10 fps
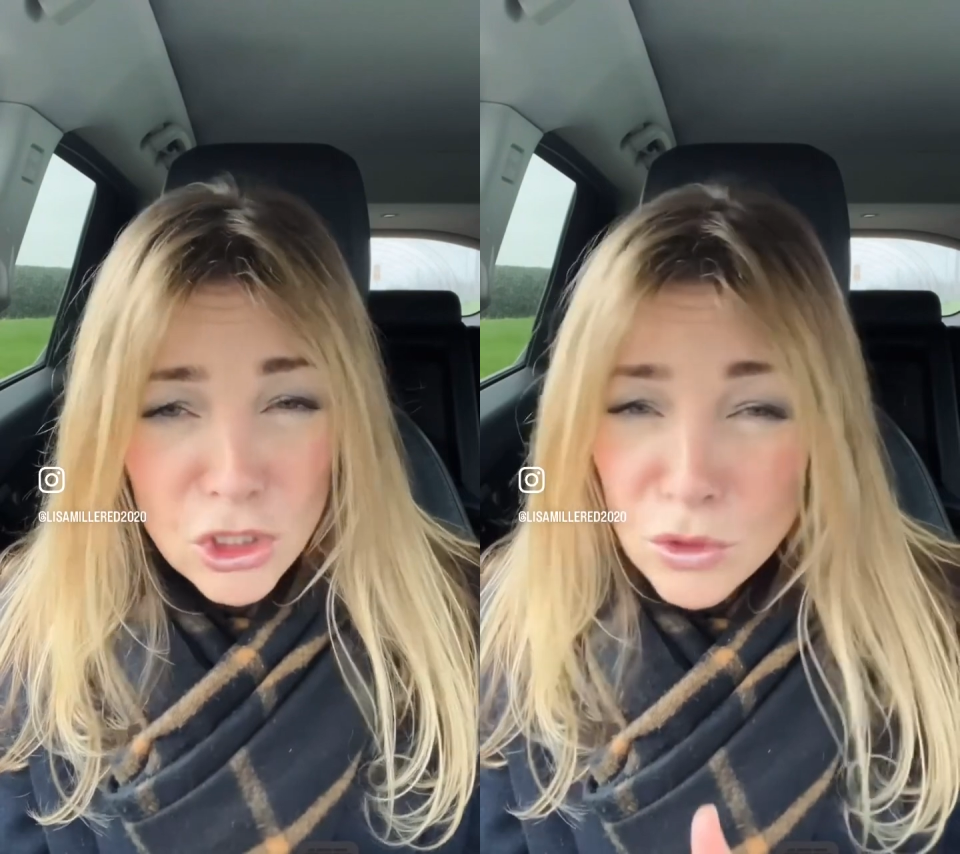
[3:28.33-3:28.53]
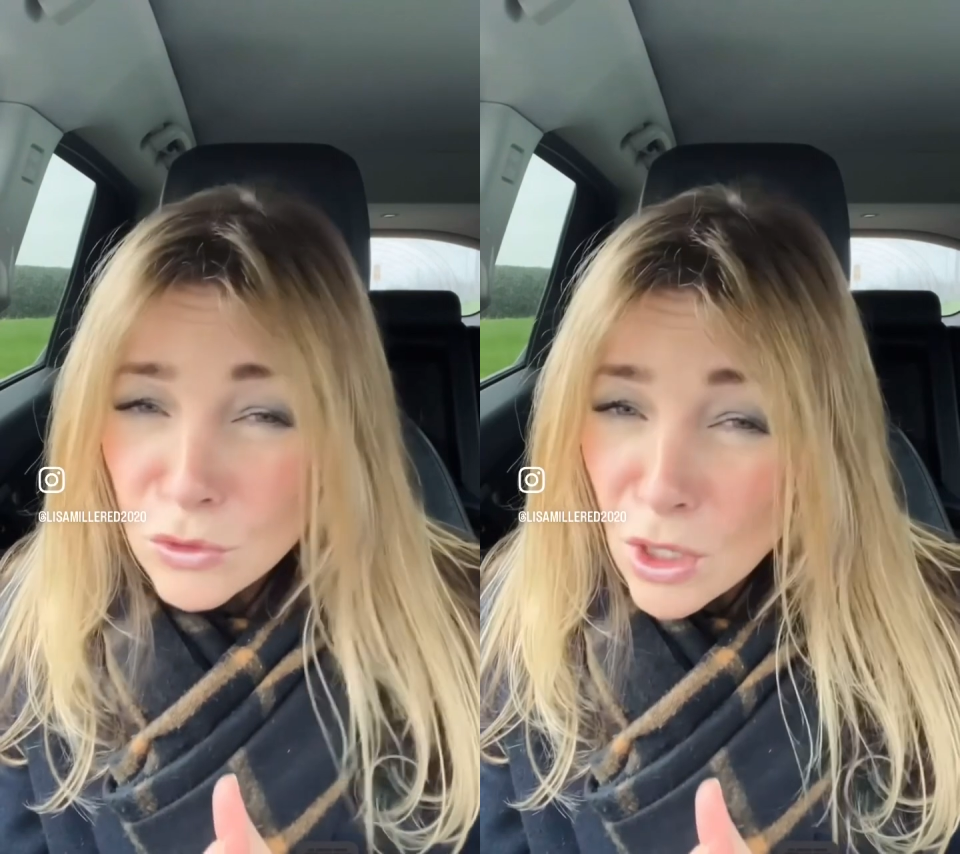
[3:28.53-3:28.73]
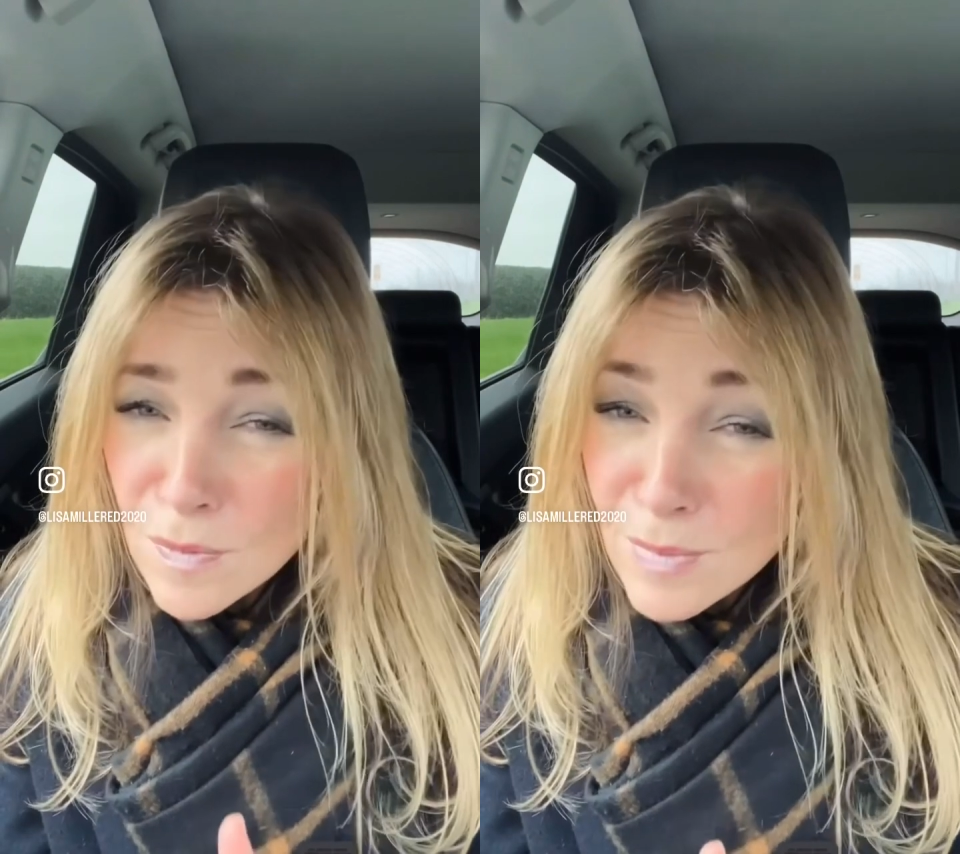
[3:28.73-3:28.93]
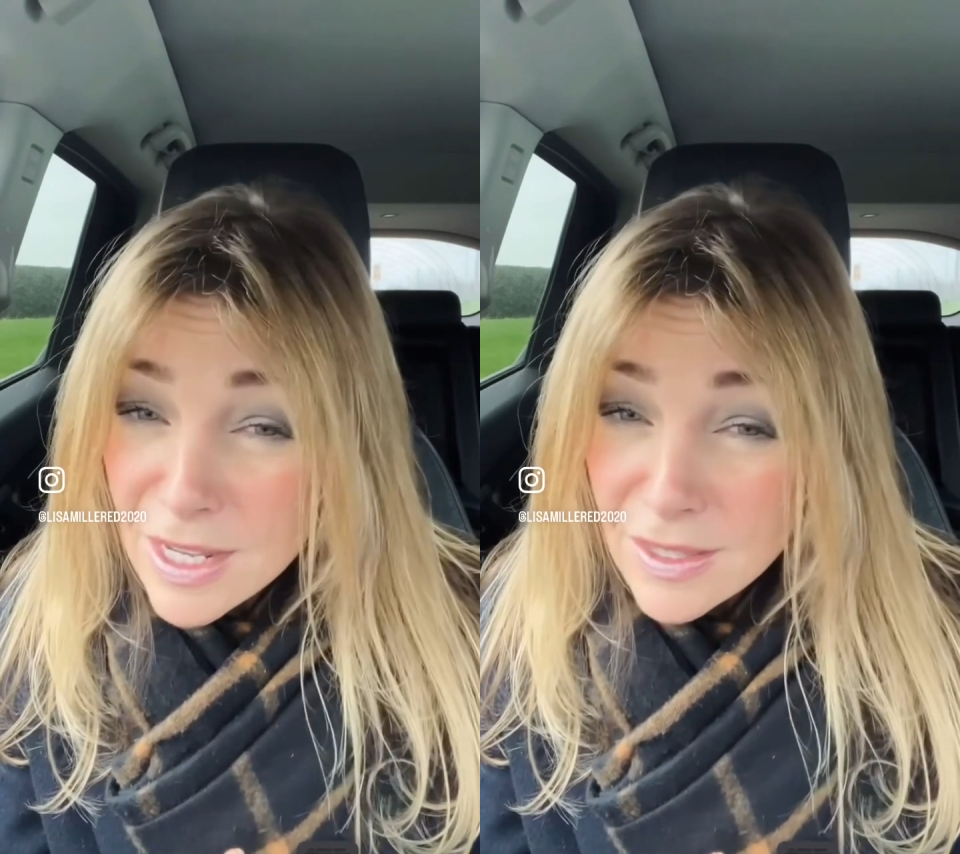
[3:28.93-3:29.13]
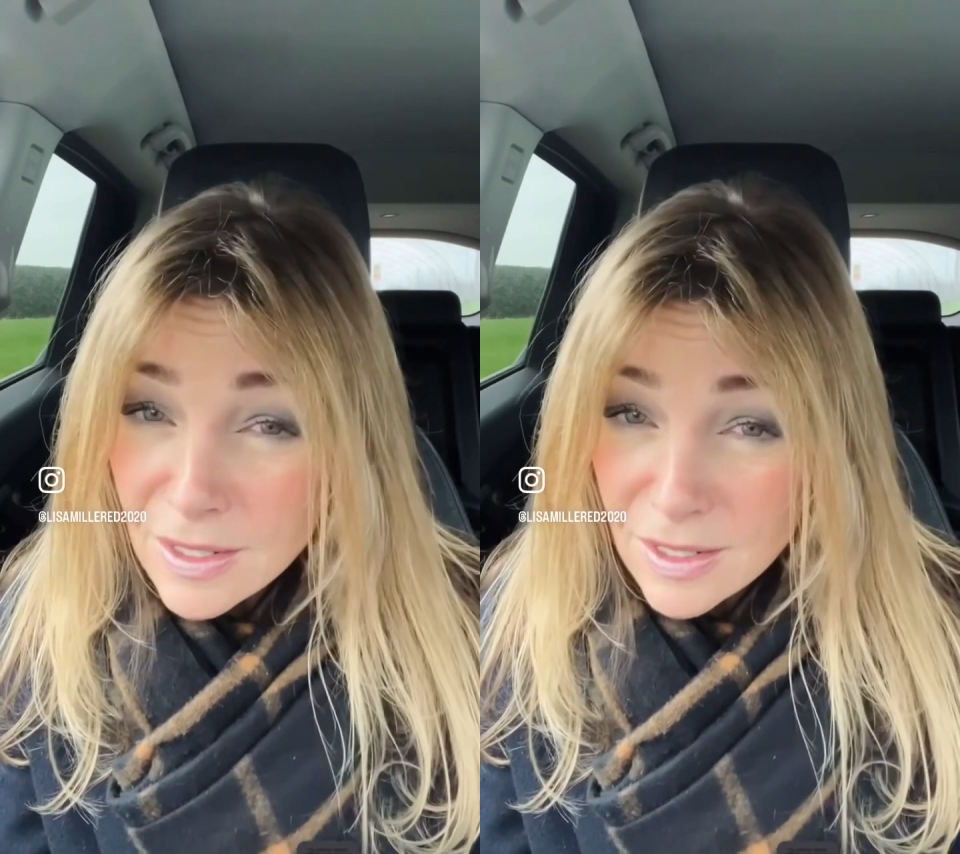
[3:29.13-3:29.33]
you don't
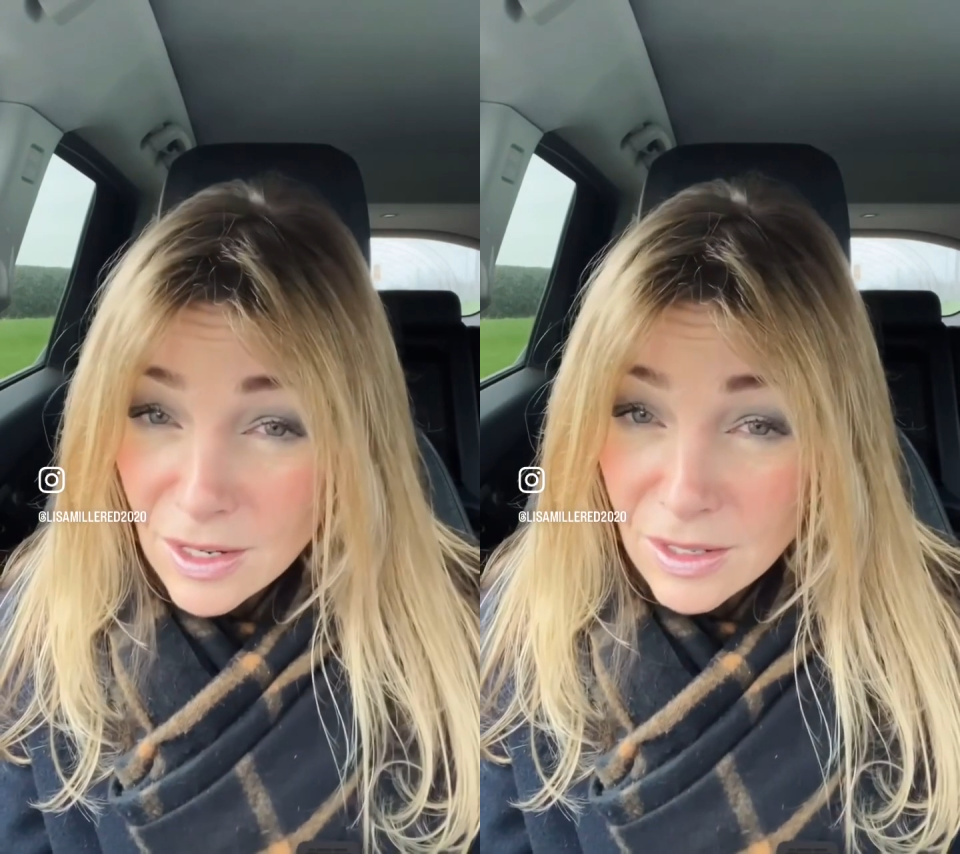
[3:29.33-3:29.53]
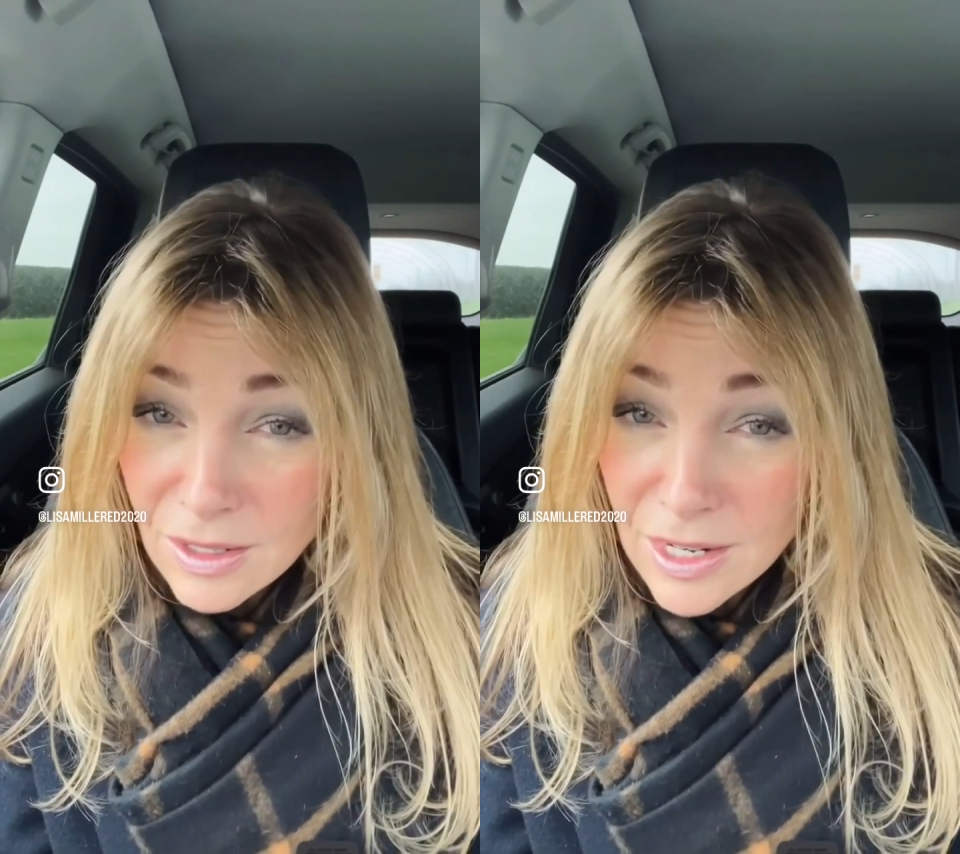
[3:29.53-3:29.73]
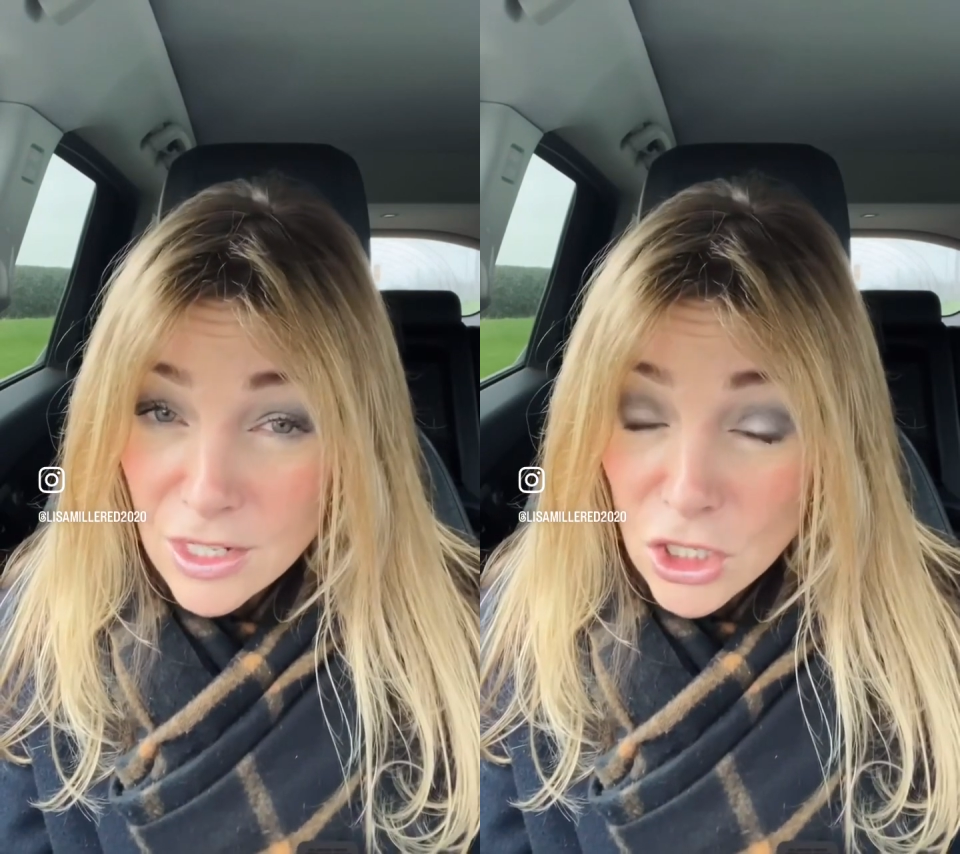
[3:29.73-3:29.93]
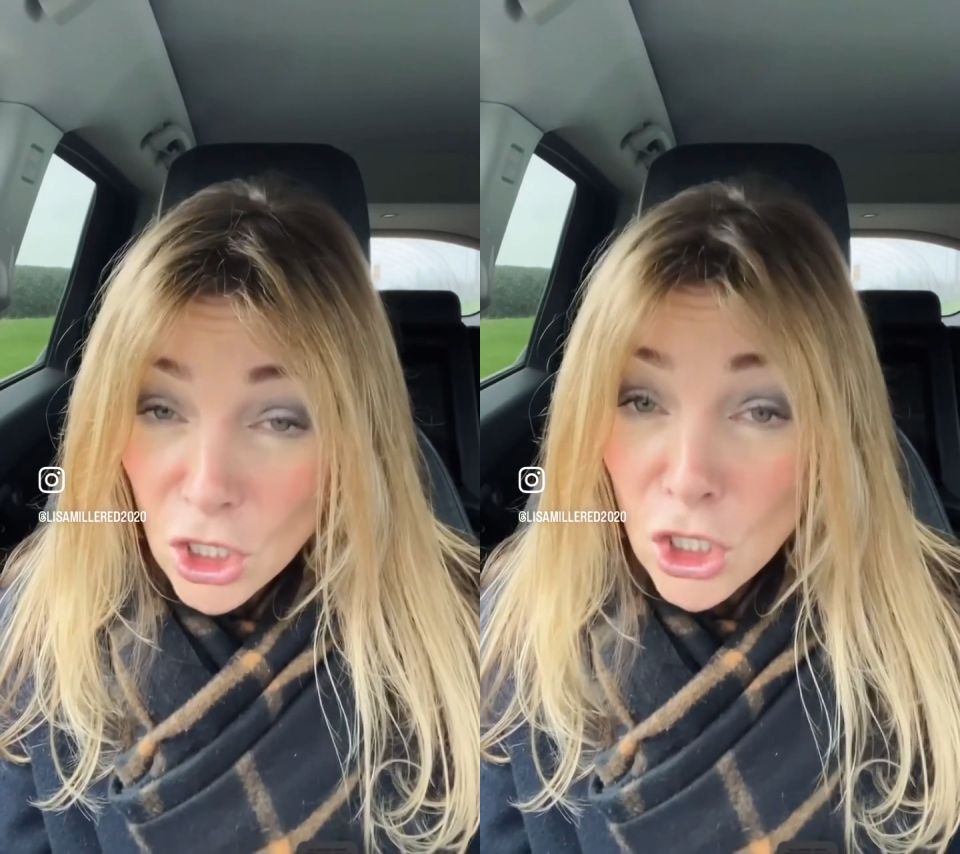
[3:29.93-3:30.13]
meet these targets,